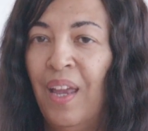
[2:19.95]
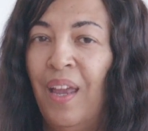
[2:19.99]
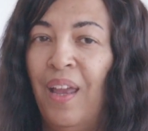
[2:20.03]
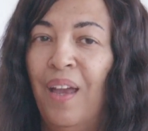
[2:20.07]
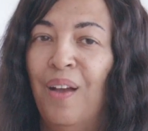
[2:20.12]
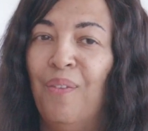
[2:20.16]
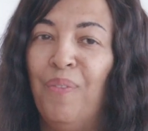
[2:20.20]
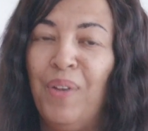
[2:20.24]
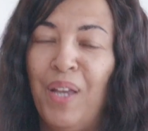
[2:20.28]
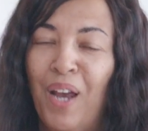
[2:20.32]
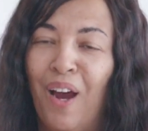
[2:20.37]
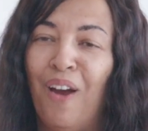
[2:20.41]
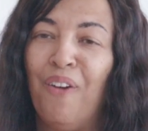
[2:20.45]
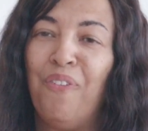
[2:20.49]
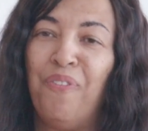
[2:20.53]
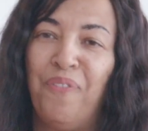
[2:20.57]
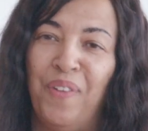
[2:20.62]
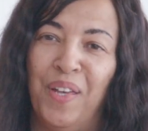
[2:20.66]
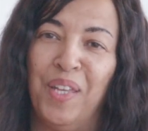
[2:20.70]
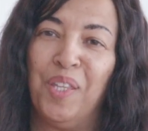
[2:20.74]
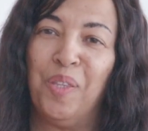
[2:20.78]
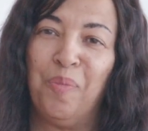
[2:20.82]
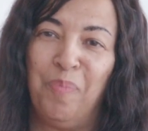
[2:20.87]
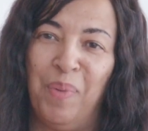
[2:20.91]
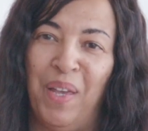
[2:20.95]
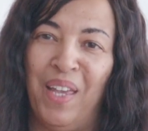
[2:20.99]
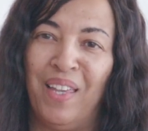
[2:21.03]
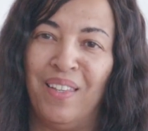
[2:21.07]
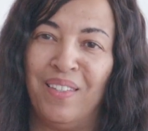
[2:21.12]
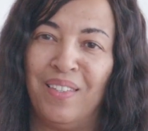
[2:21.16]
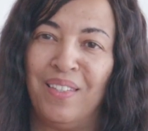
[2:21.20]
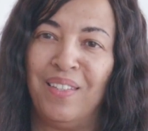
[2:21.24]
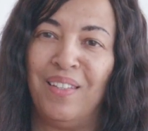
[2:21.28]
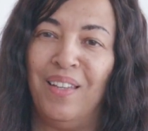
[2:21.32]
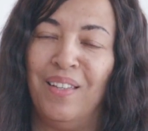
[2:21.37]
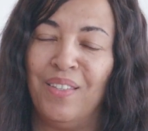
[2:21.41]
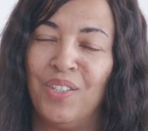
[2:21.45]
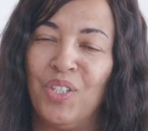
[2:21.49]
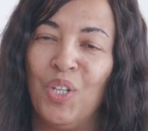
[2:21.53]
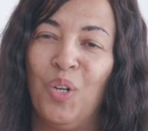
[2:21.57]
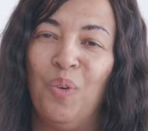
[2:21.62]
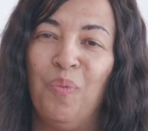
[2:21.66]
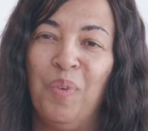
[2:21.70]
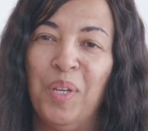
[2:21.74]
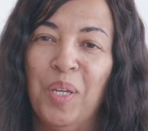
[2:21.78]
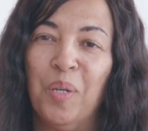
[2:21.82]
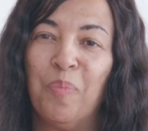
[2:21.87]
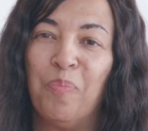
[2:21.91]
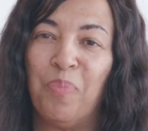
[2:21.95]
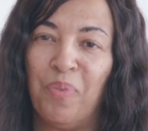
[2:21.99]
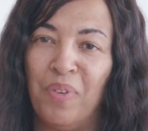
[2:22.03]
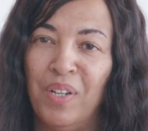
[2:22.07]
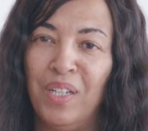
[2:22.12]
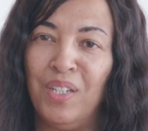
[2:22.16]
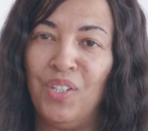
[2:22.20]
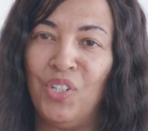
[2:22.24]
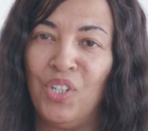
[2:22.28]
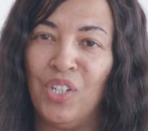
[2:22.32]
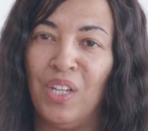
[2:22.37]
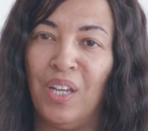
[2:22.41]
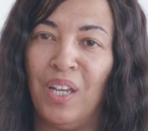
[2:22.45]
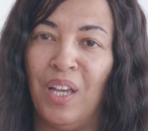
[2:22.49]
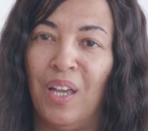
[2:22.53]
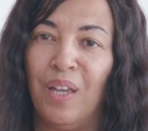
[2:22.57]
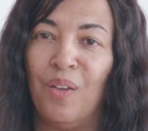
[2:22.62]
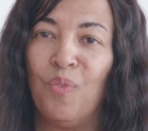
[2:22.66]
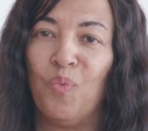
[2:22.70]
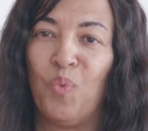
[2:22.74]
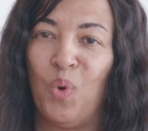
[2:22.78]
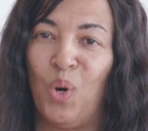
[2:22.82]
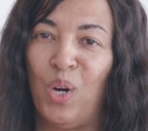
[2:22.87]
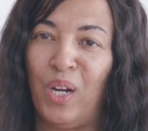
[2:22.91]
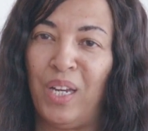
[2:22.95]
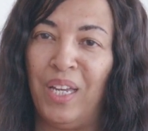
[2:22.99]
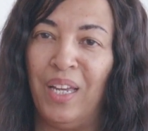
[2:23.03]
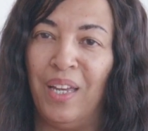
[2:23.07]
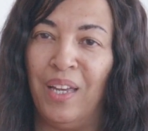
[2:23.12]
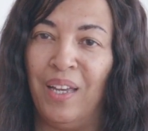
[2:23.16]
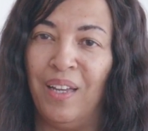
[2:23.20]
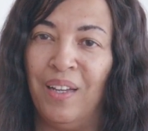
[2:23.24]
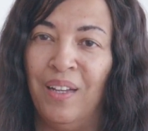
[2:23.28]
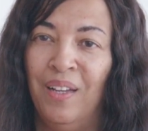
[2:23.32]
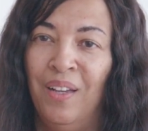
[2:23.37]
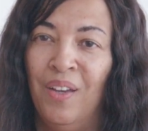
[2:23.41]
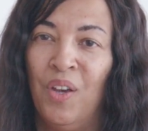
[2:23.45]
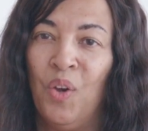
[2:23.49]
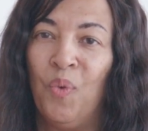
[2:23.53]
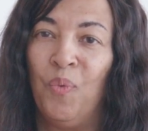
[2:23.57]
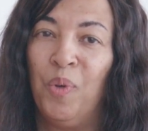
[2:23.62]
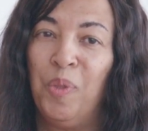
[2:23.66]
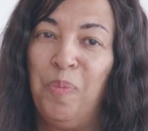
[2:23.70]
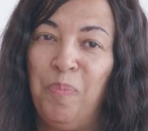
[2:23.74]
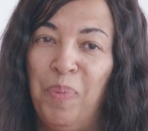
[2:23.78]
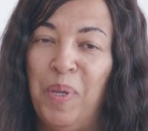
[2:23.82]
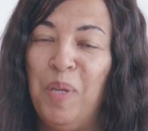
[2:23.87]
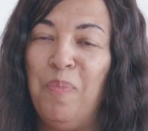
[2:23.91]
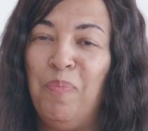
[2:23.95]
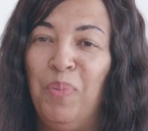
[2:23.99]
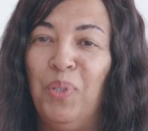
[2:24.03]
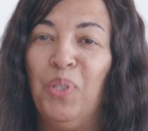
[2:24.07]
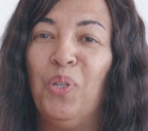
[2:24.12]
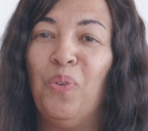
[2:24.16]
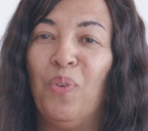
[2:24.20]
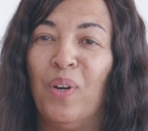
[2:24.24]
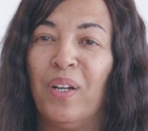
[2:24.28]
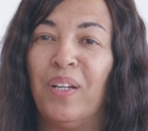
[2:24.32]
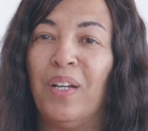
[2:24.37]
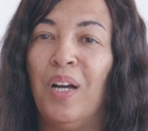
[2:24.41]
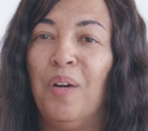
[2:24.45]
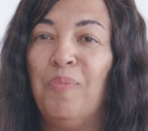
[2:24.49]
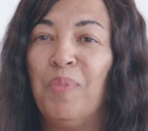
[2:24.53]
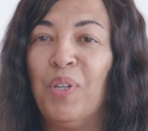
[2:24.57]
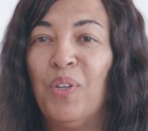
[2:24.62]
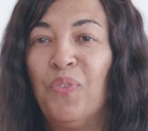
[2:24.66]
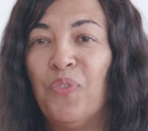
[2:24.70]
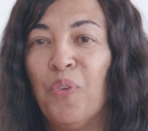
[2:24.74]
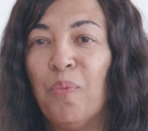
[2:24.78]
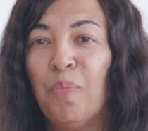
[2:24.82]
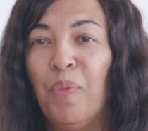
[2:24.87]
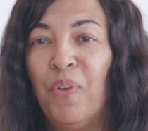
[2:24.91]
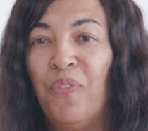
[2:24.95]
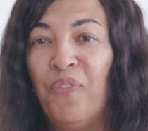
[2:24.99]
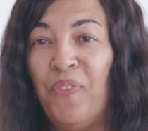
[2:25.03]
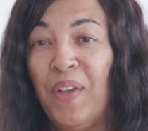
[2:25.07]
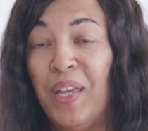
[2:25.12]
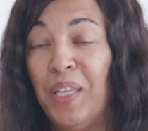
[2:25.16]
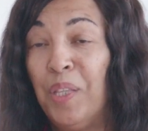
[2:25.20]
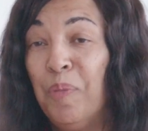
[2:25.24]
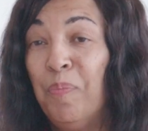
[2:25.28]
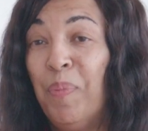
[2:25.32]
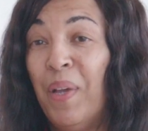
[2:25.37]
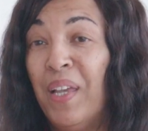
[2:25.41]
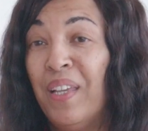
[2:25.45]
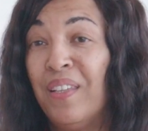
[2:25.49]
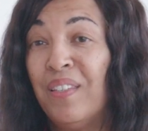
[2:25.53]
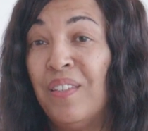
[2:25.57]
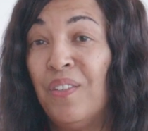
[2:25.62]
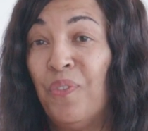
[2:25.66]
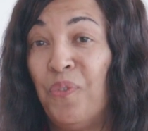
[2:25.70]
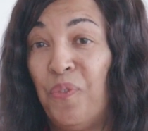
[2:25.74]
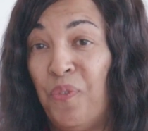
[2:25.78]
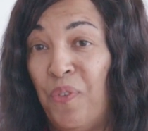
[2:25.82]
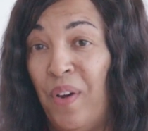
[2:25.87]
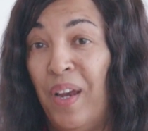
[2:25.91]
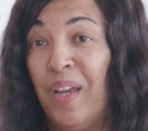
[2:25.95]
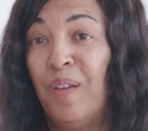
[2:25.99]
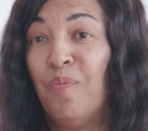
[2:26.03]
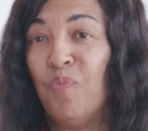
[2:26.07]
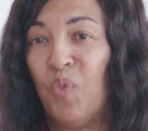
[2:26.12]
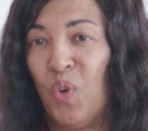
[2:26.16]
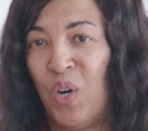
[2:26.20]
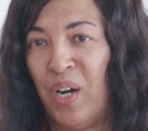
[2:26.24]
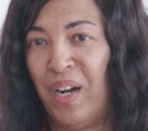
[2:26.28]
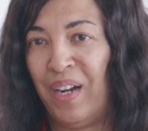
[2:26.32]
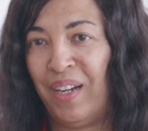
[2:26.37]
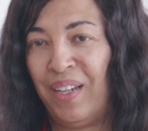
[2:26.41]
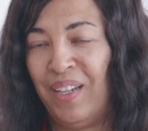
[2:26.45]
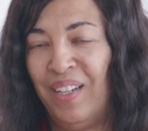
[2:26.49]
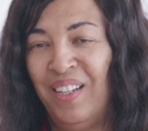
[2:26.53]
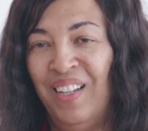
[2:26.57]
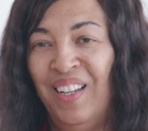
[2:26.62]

And we are faith-based, and so we appreciate working with people who are coming from a faith-based framework.